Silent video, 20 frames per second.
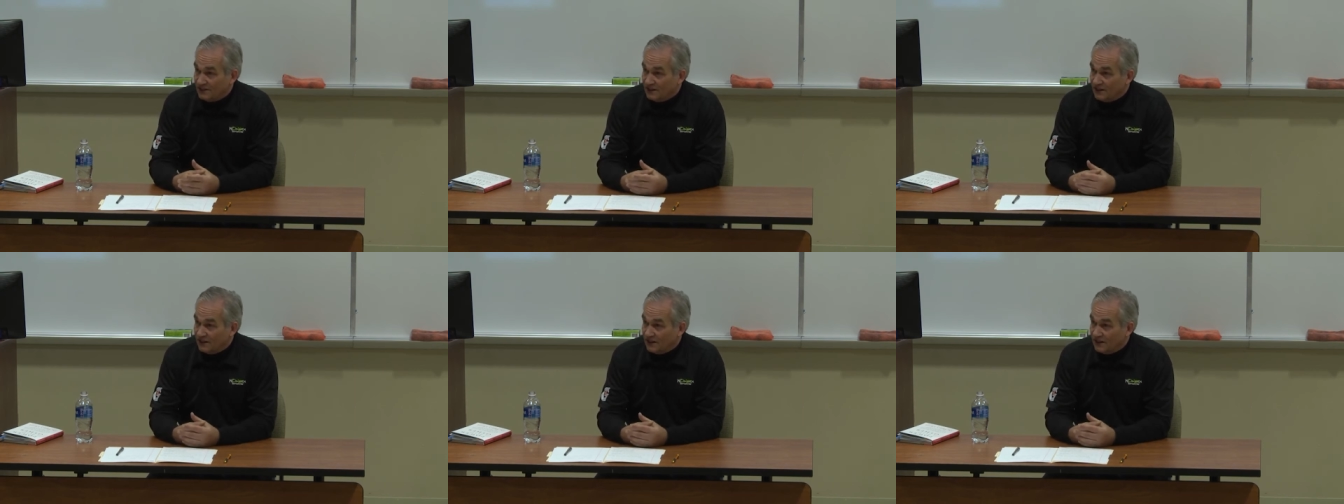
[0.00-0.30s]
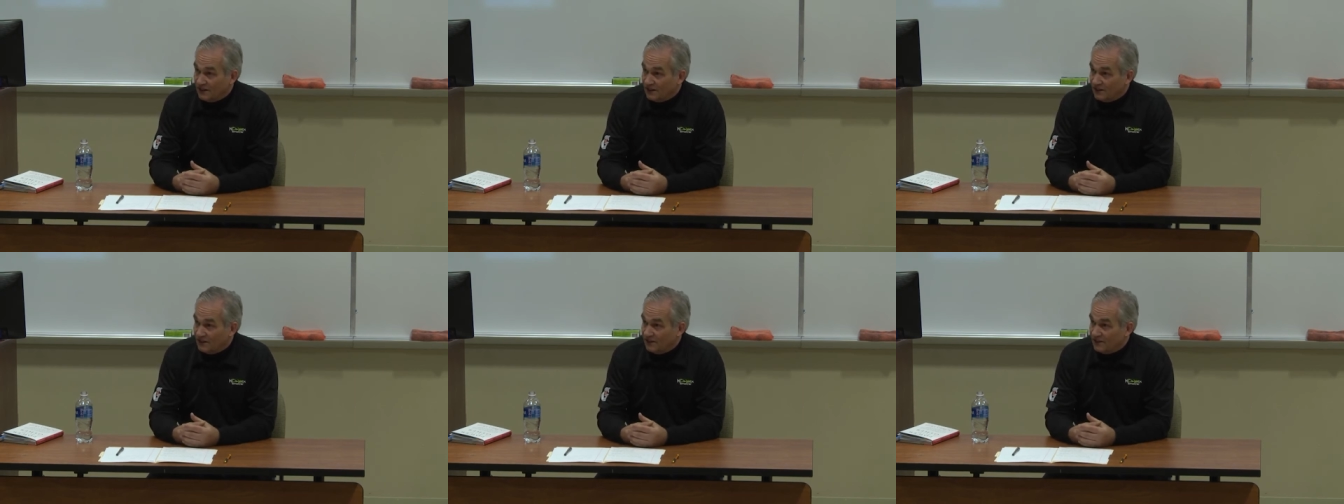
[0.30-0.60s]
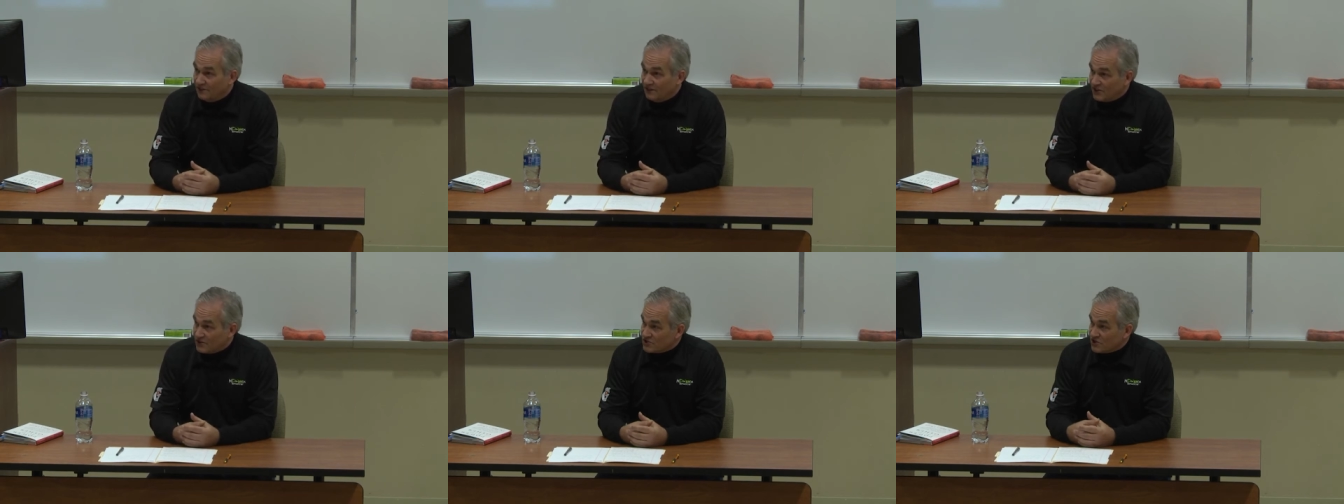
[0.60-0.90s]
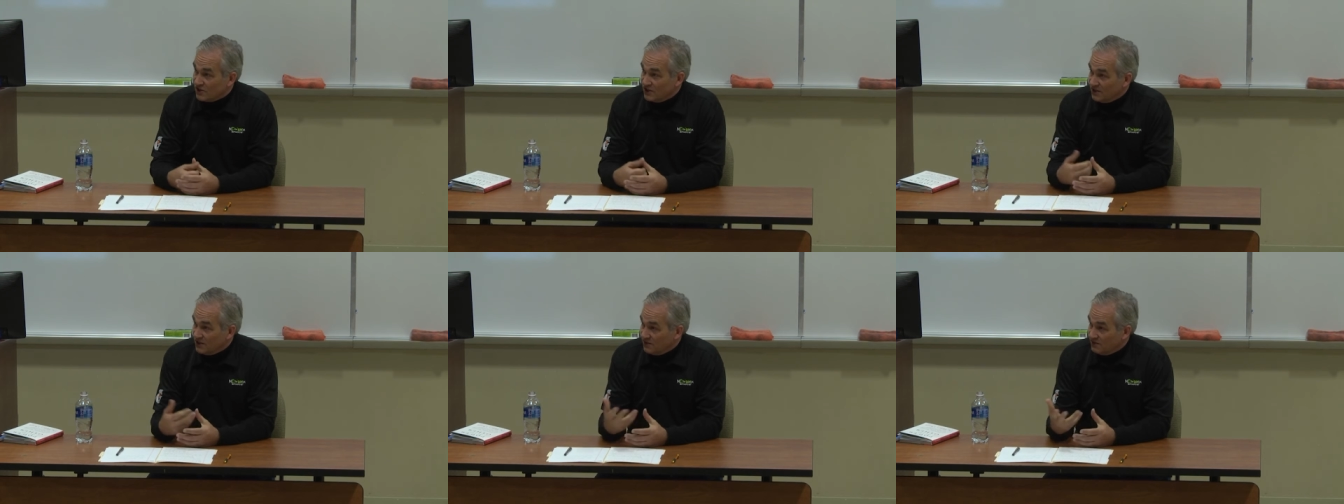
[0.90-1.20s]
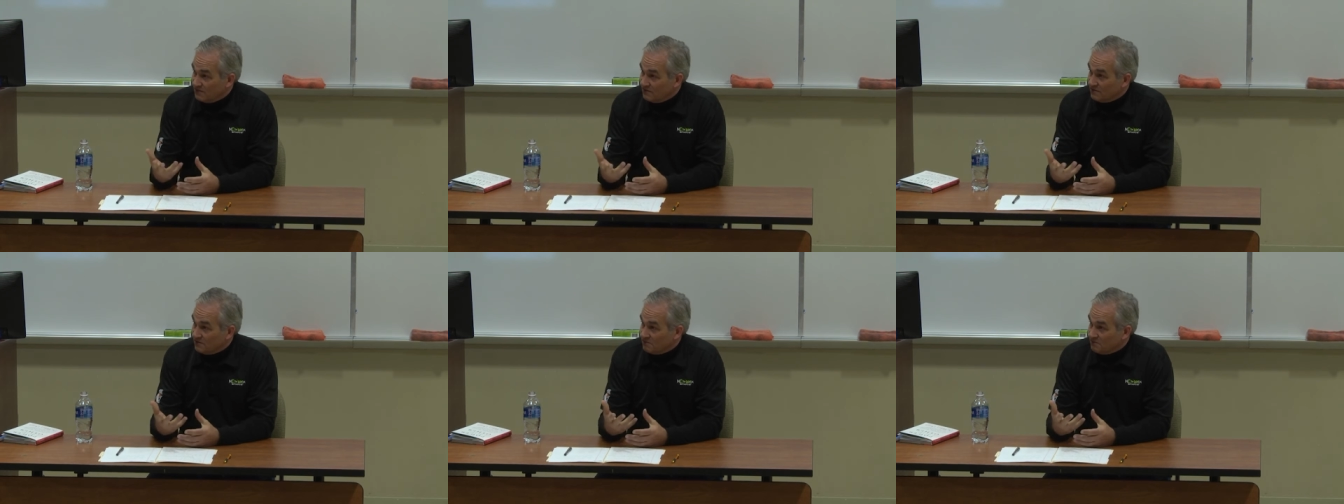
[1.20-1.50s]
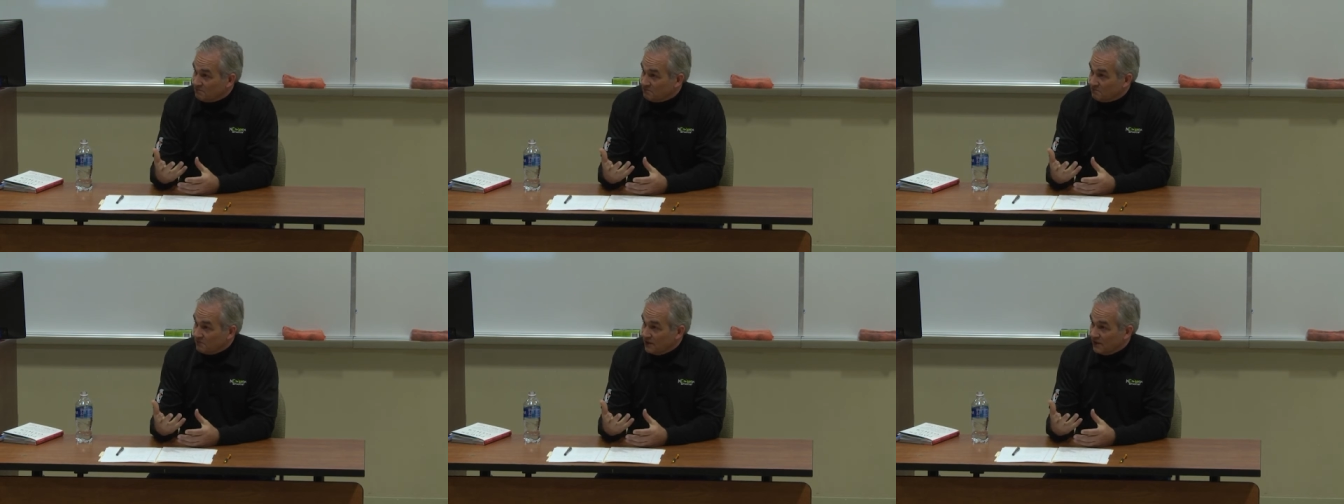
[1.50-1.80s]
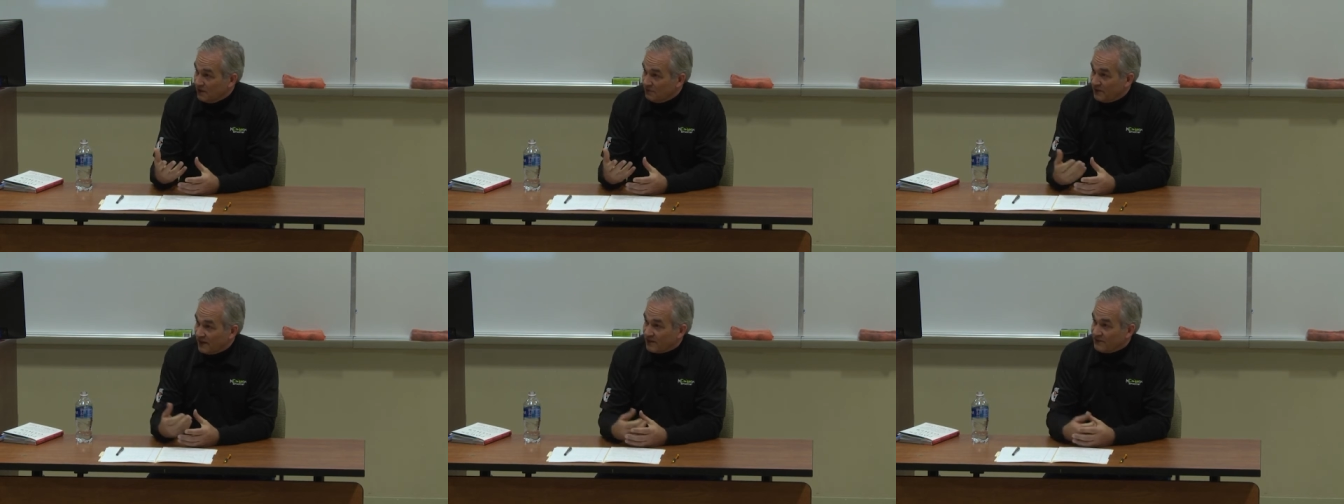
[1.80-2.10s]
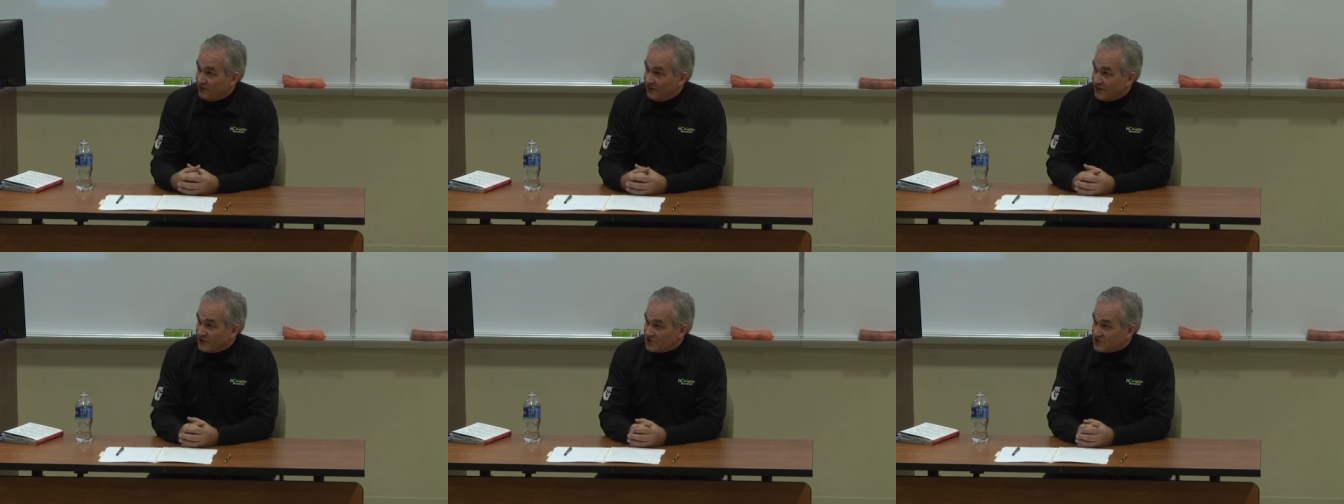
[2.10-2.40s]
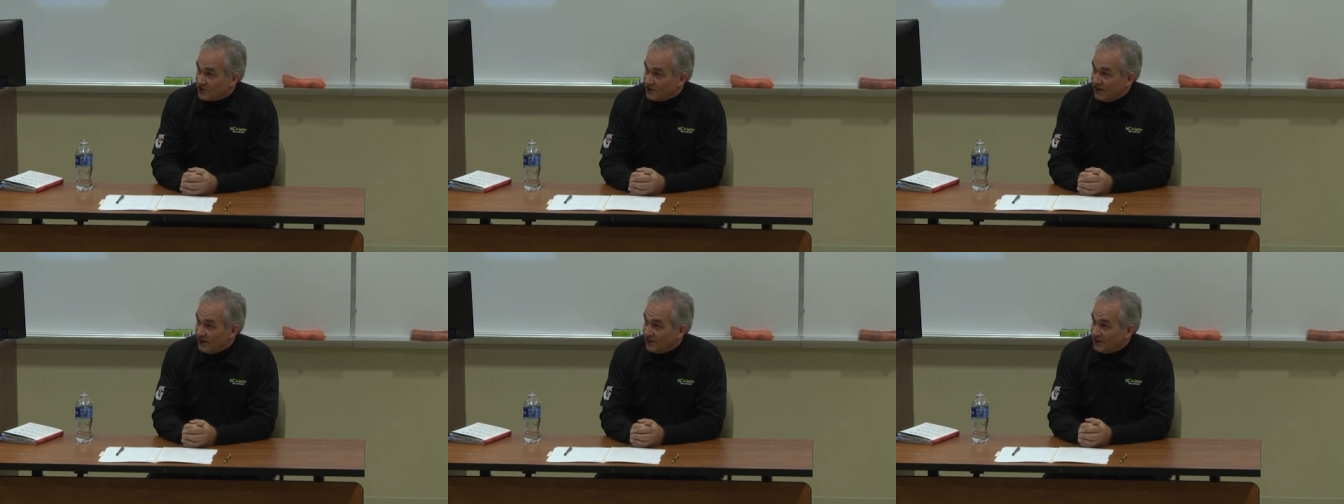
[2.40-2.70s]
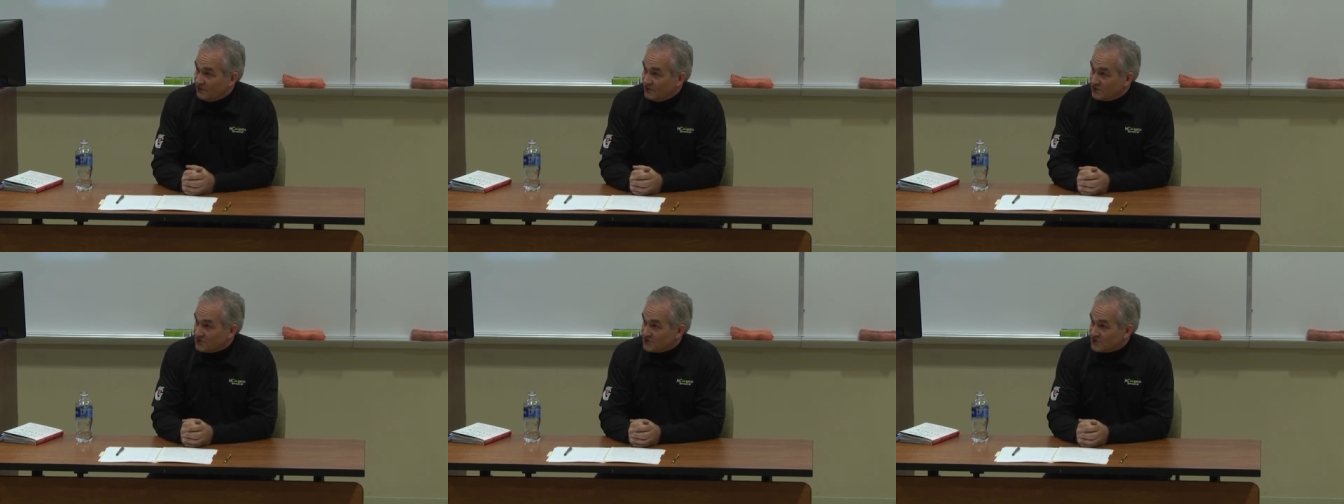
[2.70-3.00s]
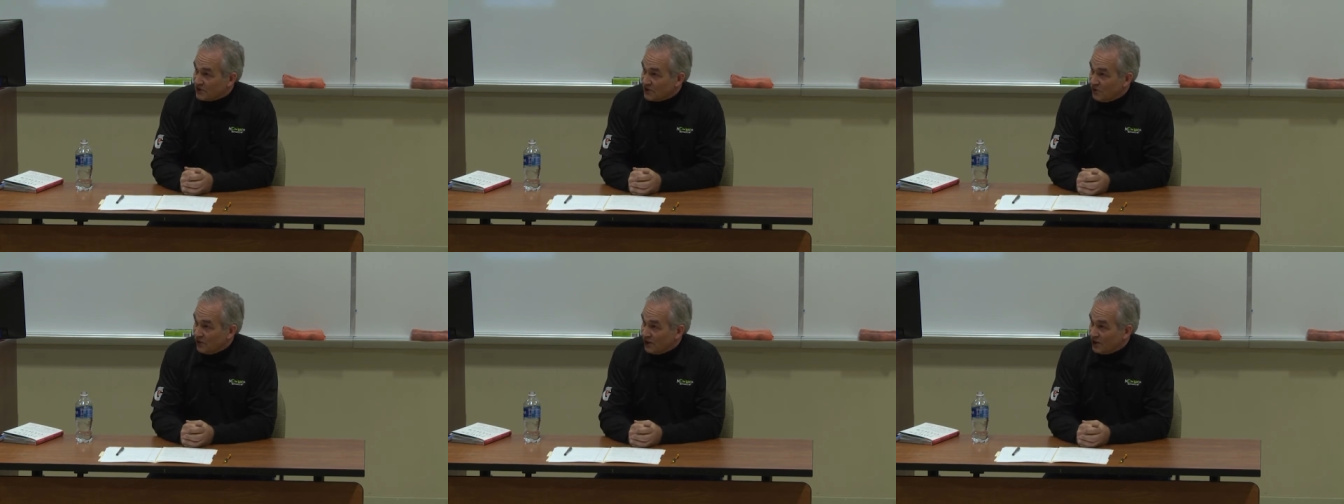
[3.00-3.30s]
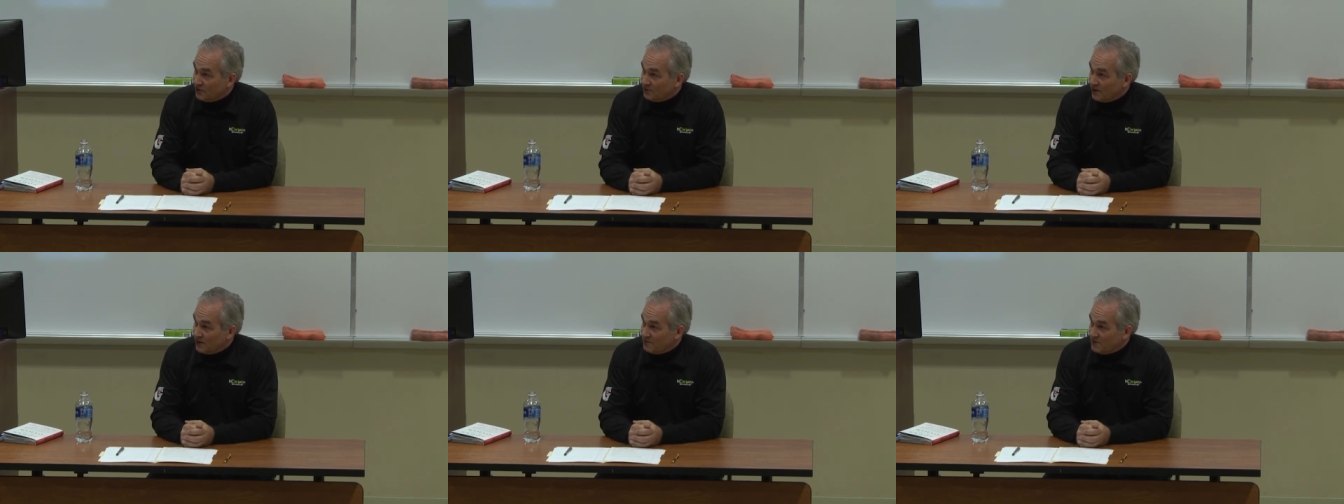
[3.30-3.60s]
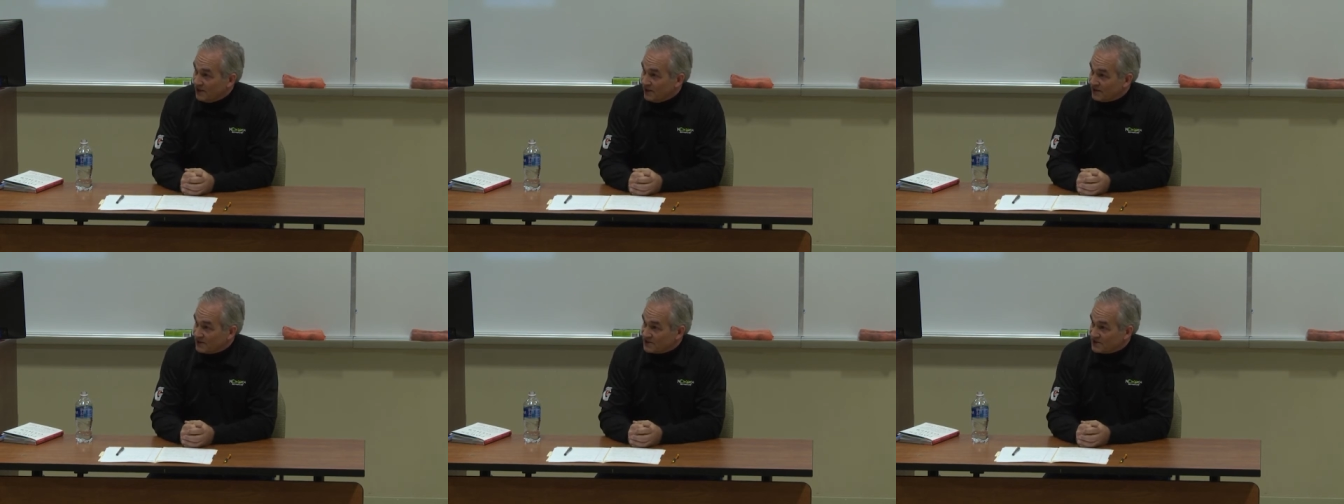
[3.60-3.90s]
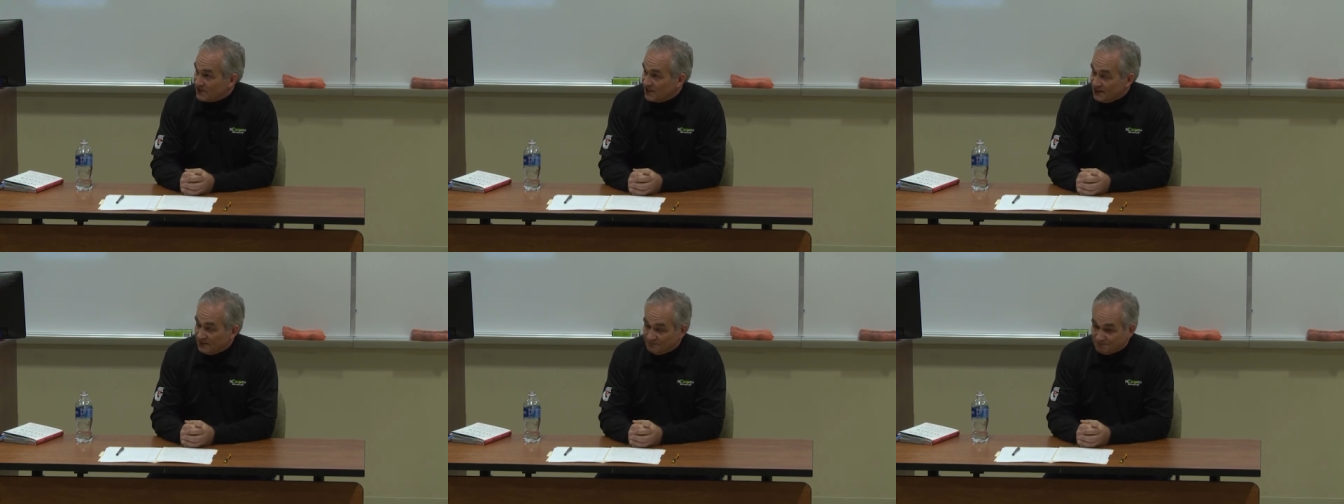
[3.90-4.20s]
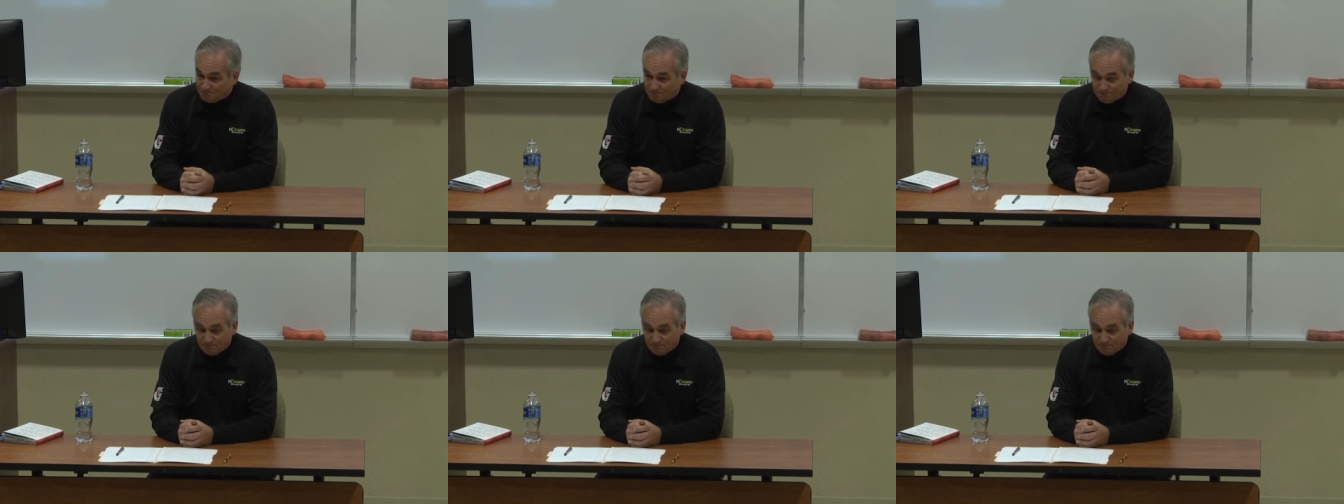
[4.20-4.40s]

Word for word: eventually, Bank of Lancaster County was acquired by PNC.